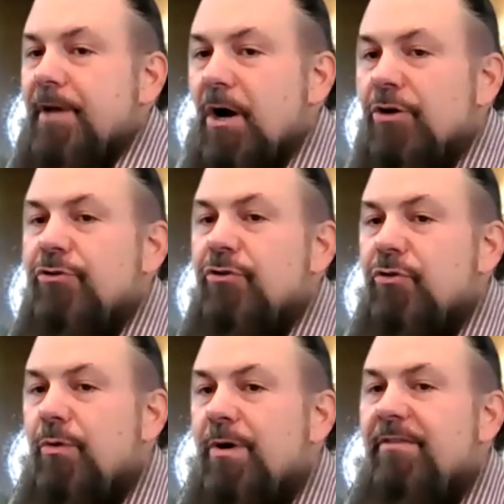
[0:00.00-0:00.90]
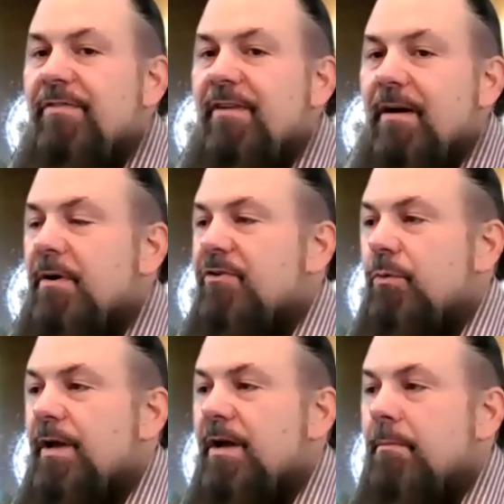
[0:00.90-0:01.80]
one hundred twenty-five bucks
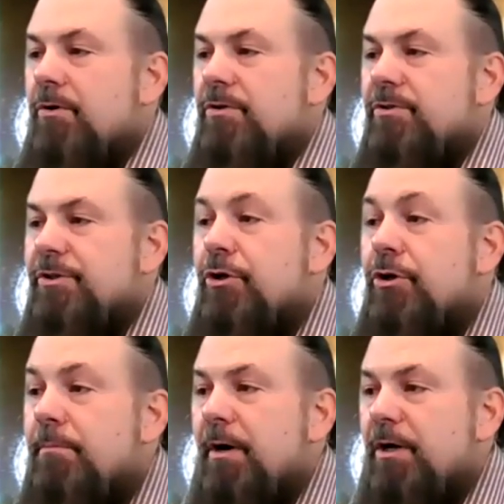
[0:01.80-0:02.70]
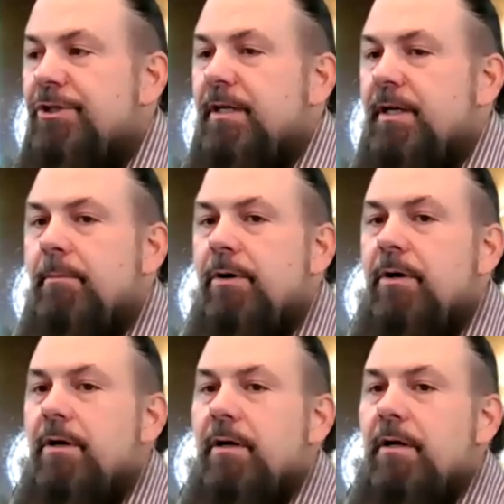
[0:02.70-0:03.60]
a week a motor is a good budget
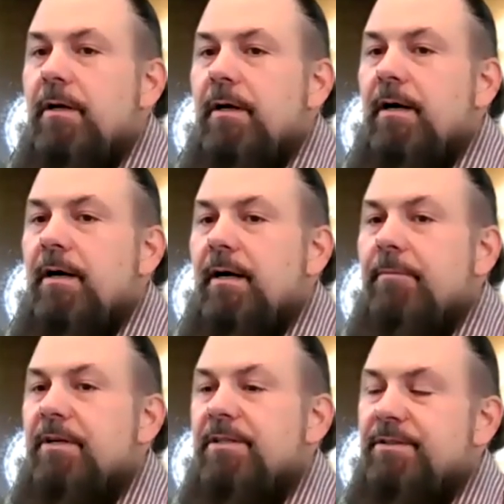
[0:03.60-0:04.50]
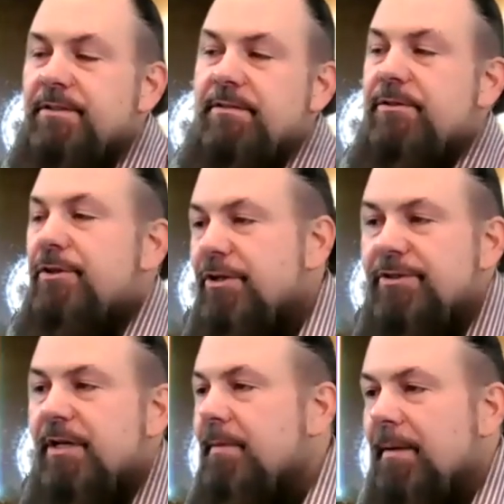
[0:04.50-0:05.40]
number, because um,
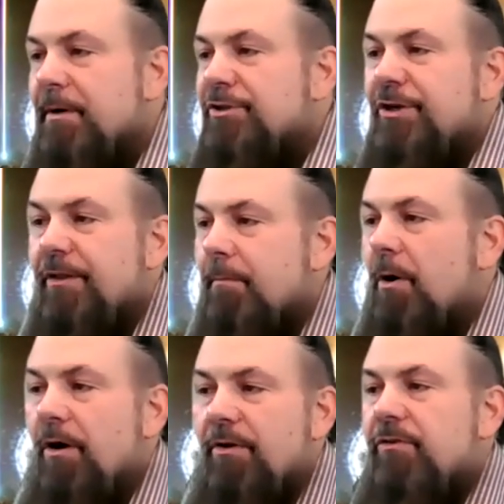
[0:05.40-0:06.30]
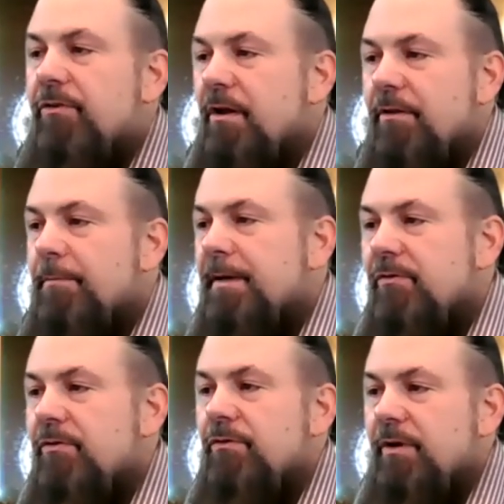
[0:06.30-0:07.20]
there's going to be a bunch of other parts and other
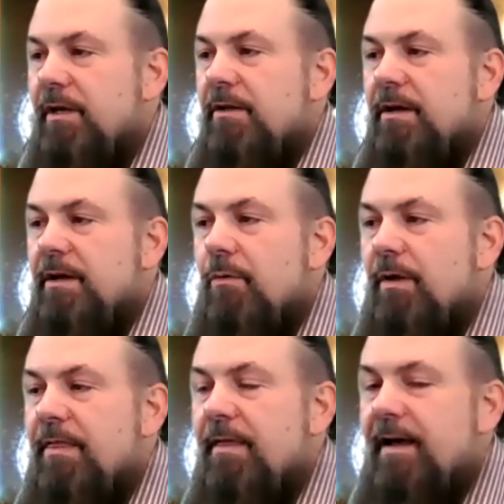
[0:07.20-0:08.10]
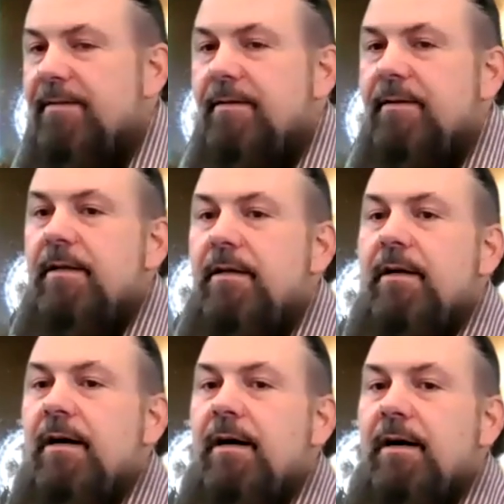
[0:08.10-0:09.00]
pieces you need to go with that.
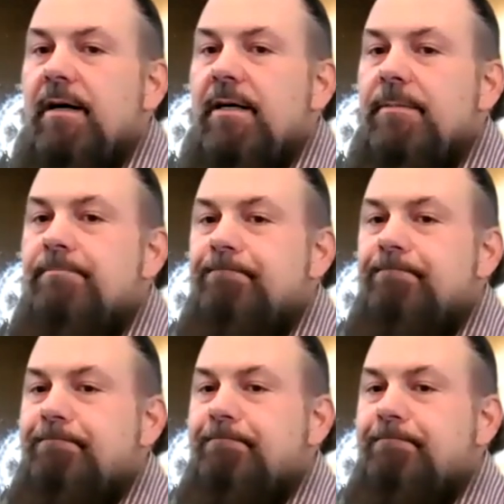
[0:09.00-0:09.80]
Um,